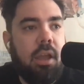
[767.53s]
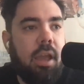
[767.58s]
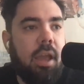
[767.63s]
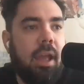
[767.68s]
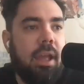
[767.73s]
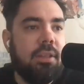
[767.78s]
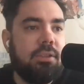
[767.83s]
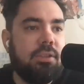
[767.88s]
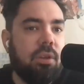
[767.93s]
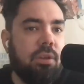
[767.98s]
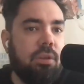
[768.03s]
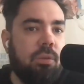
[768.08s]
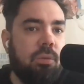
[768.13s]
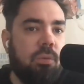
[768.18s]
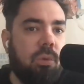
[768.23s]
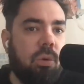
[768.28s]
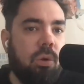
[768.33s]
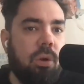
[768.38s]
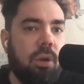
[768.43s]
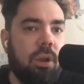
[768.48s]
And so the
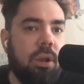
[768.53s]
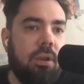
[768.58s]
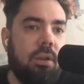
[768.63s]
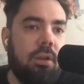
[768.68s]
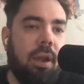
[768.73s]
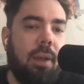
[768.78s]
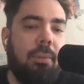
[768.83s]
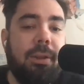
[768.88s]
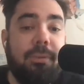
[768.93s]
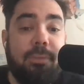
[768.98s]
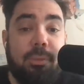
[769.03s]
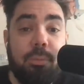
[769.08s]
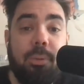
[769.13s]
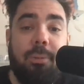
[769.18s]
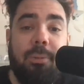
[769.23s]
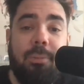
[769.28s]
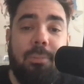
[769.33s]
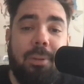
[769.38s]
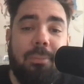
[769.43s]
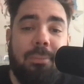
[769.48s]
Warrior, I mean, if you
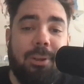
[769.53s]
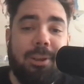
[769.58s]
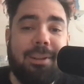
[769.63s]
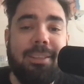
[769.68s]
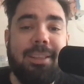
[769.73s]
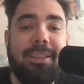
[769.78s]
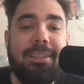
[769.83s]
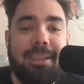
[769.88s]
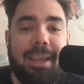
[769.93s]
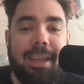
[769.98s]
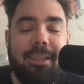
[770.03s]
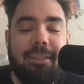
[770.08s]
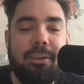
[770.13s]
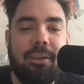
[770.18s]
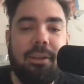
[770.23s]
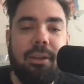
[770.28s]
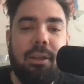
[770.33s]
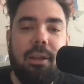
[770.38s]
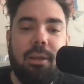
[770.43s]
remember, Glenn Taylor,